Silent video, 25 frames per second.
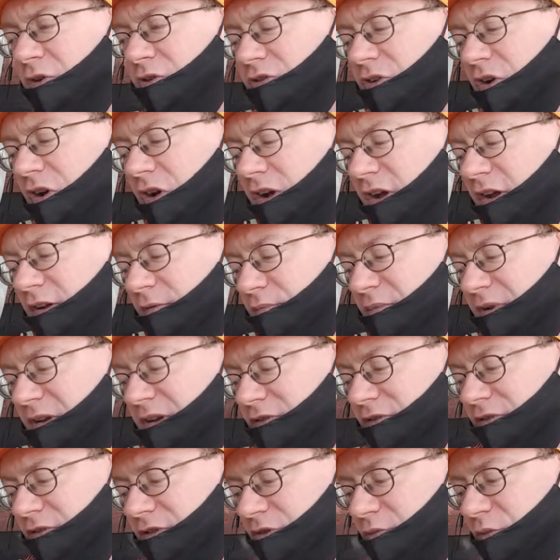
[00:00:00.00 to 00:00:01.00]
close on
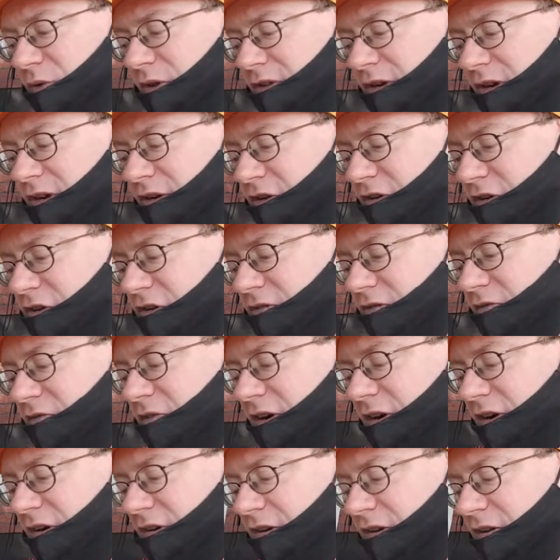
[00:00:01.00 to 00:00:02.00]
Beedrill as well, and I could
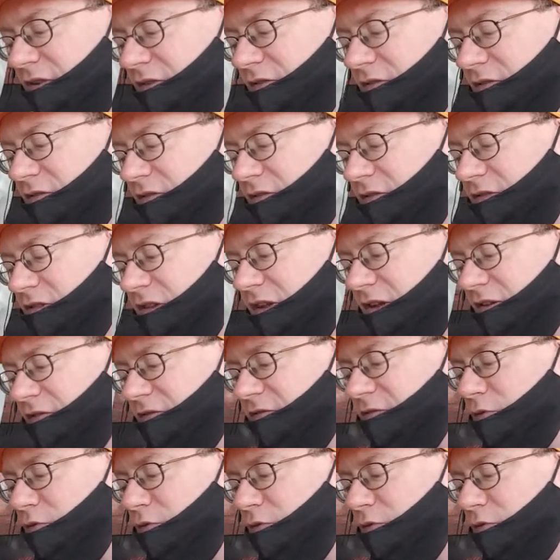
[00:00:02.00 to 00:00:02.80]
convert say